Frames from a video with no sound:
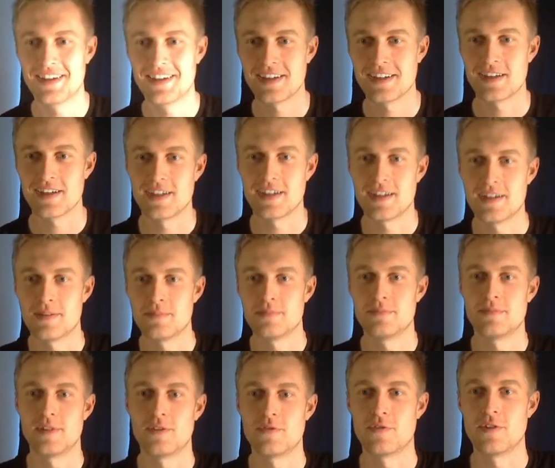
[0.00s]

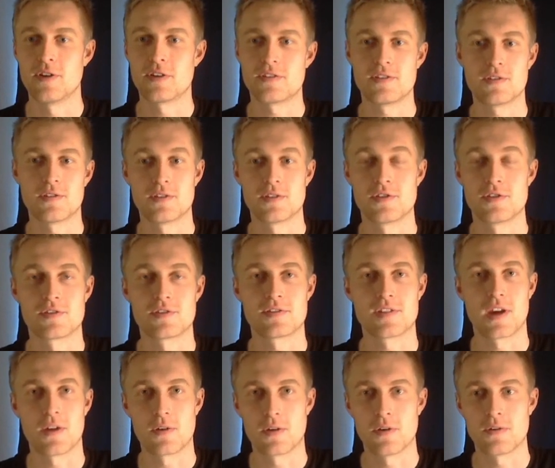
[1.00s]
If not, you can just
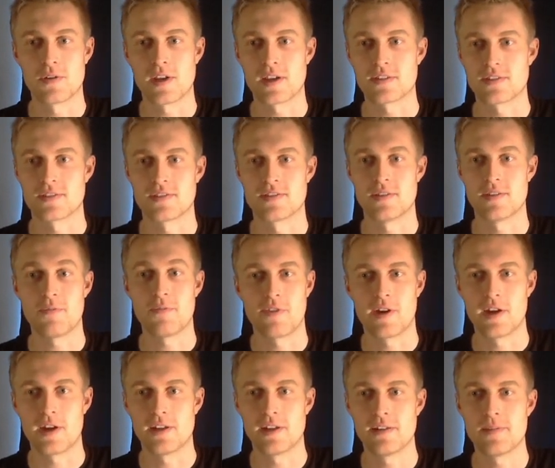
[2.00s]
download as a zip
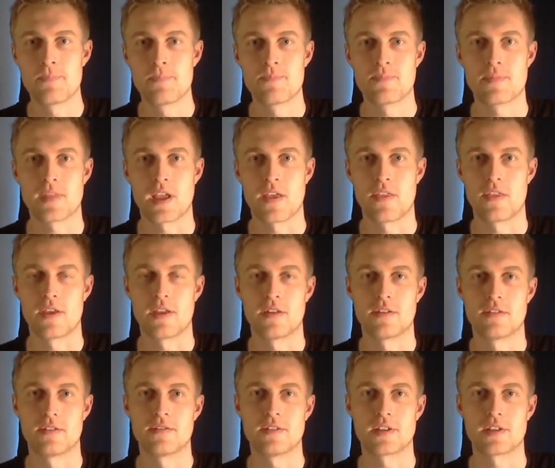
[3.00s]
file and
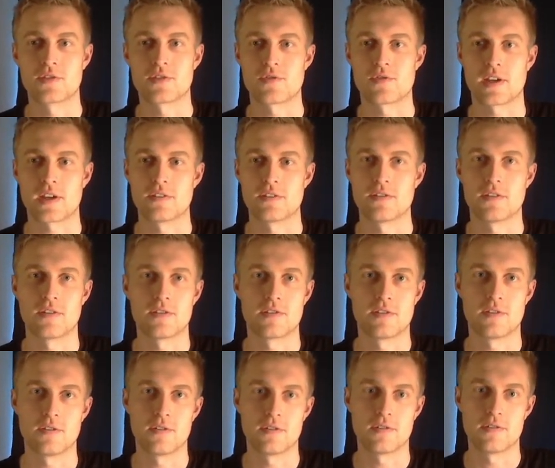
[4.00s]
then extract it on
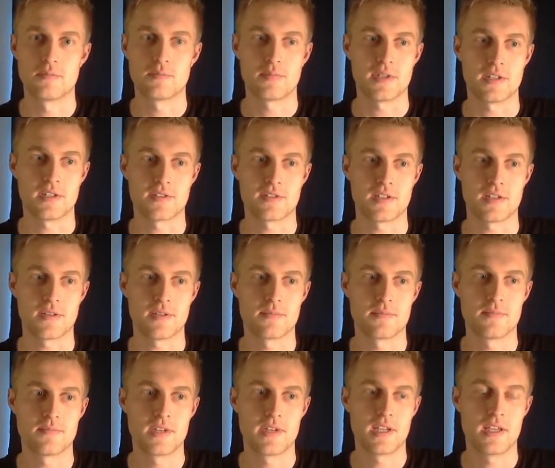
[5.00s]
your PC.
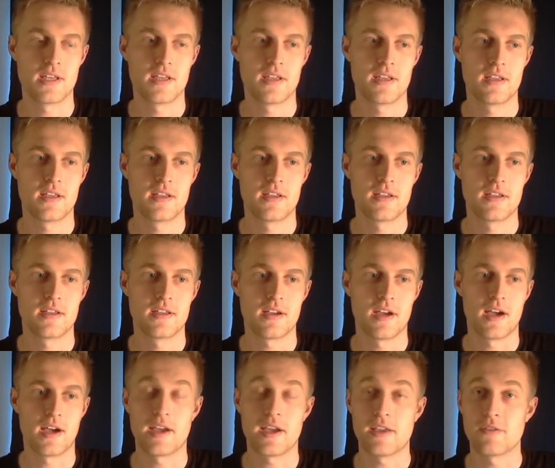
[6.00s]

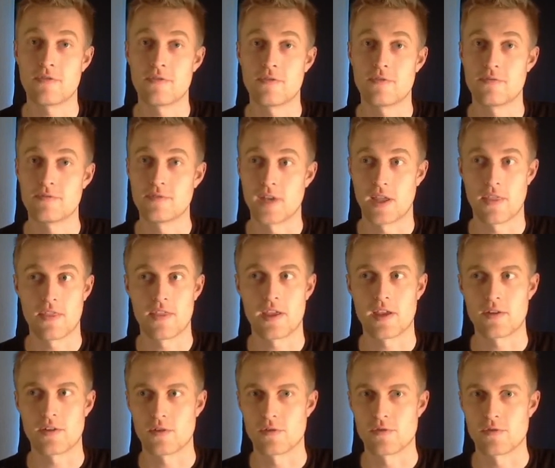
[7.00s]
I have done that
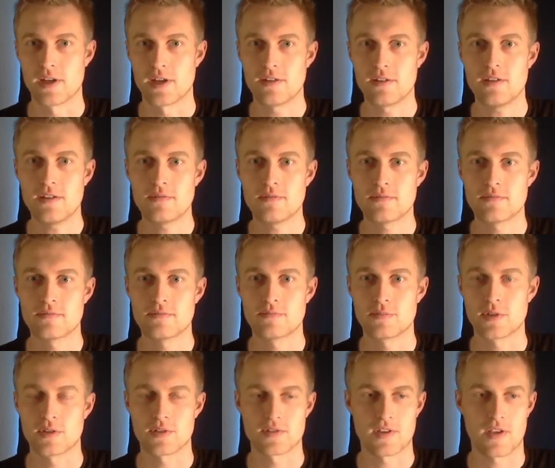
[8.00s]
already
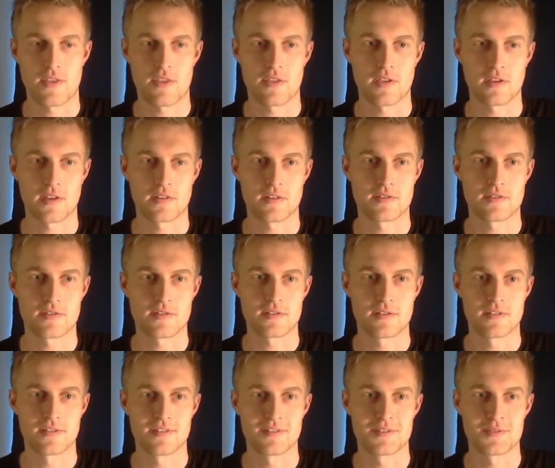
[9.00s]
because I think it's
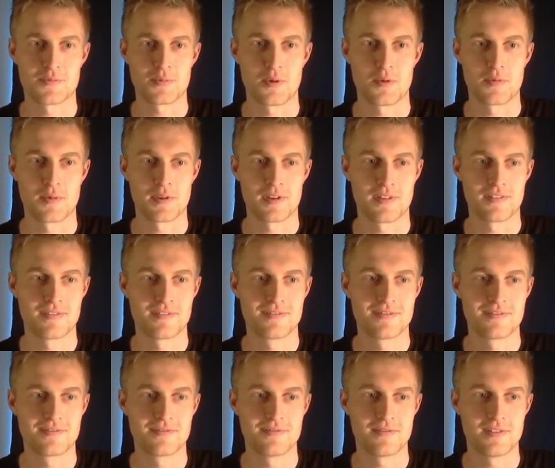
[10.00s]
probably
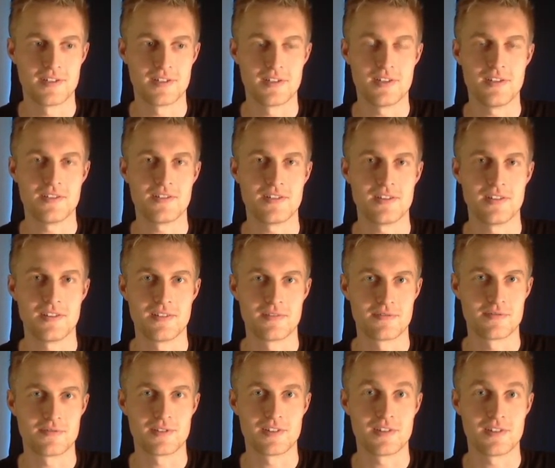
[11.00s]
an
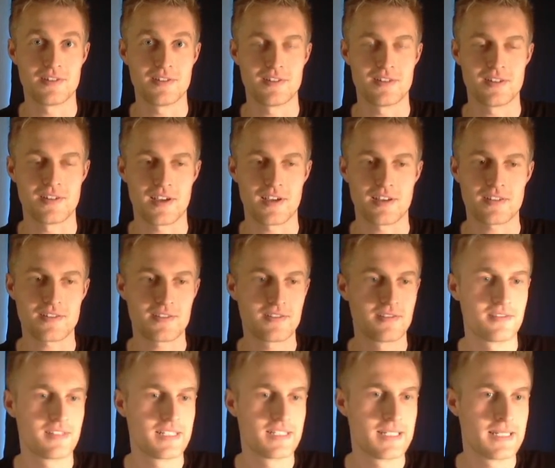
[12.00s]
easy task
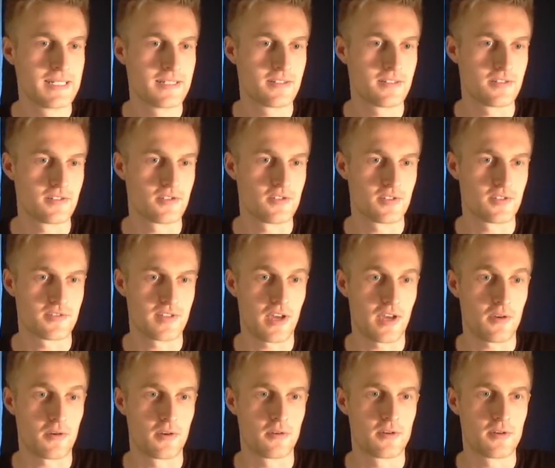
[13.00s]
to just
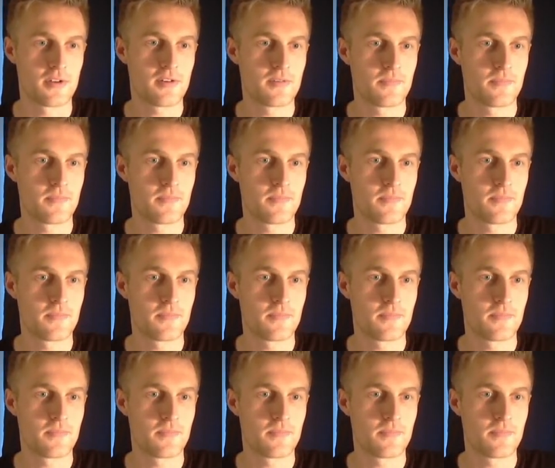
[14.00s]
download it